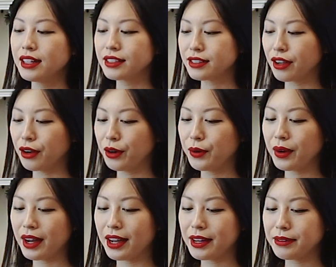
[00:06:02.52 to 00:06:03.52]
So
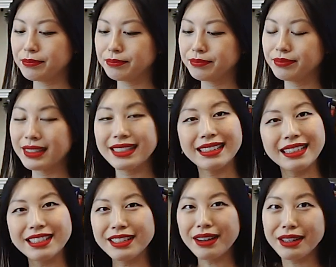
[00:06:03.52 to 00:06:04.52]
let's get
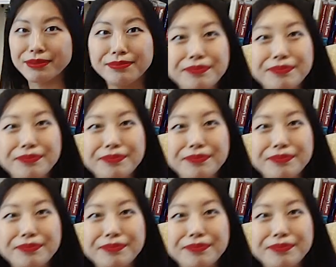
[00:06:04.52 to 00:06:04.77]
to it.